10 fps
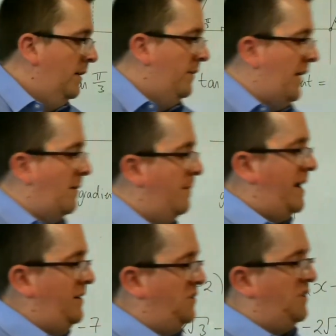that
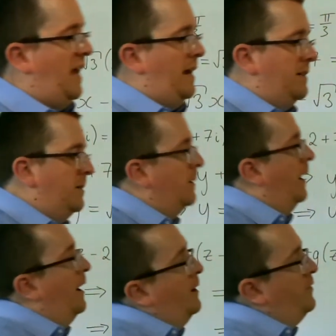means that
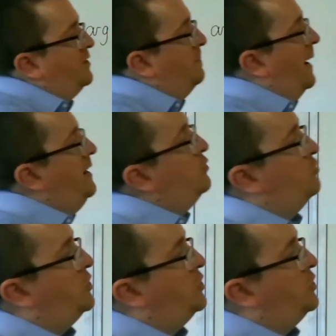uh, the domain is